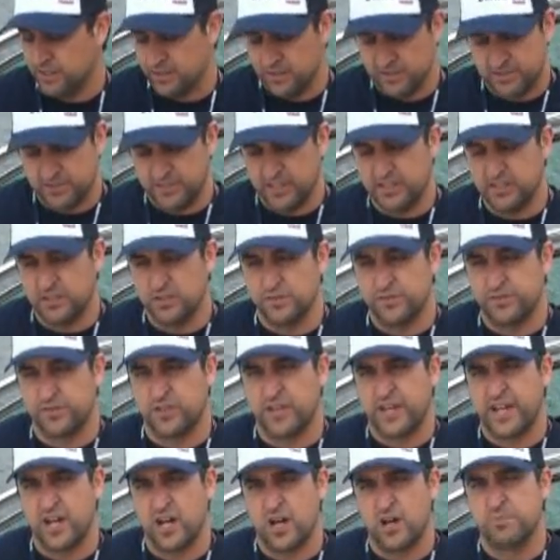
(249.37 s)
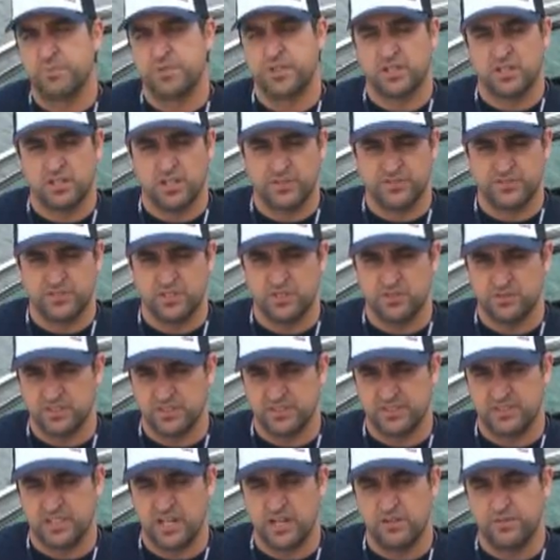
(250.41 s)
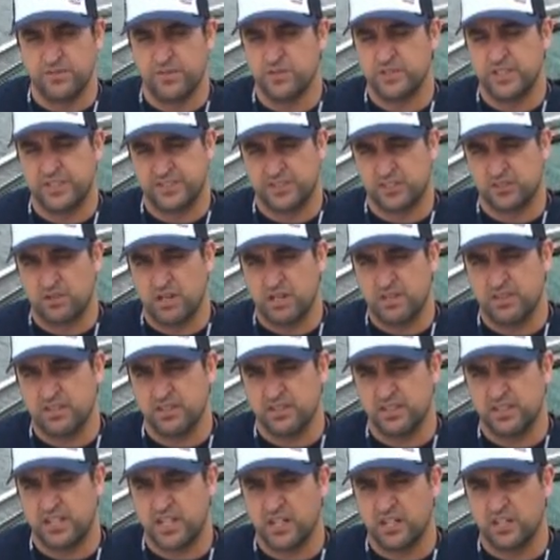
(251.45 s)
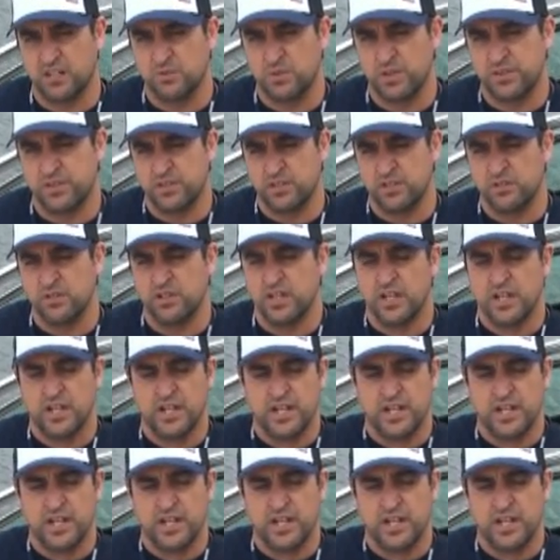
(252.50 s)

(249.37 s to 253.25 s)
Signal for help. You can also use a cell phone. That's a great thing to carry with you.